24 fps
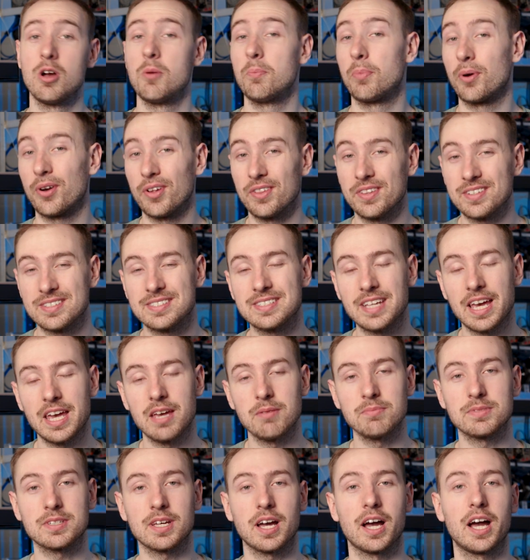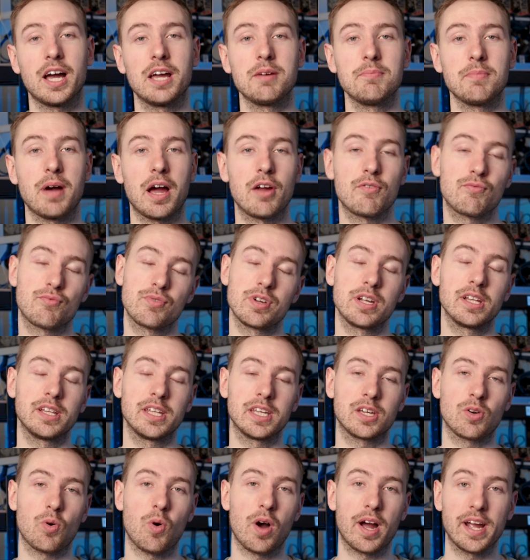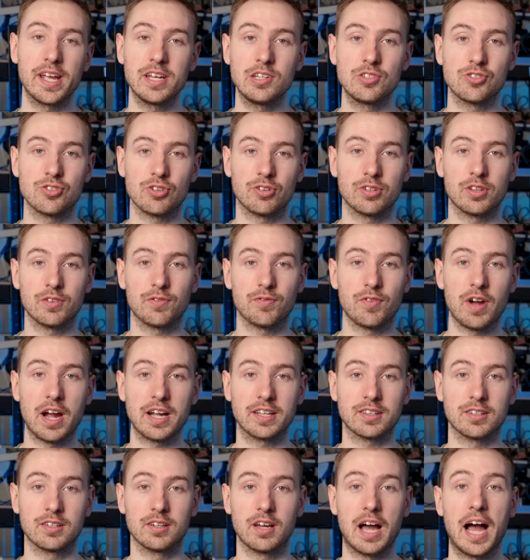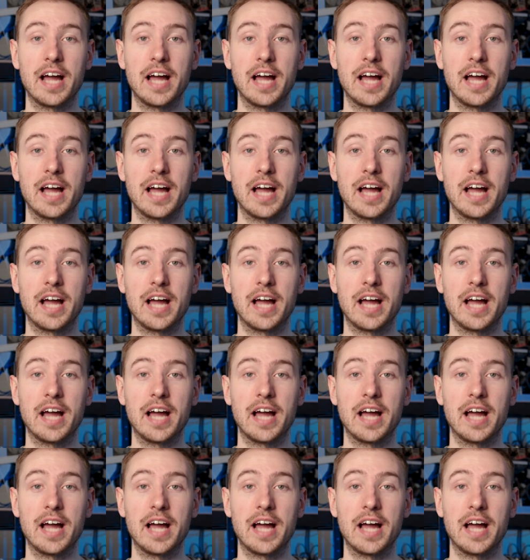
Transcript: But on the same time, I really quite enjoy the fact that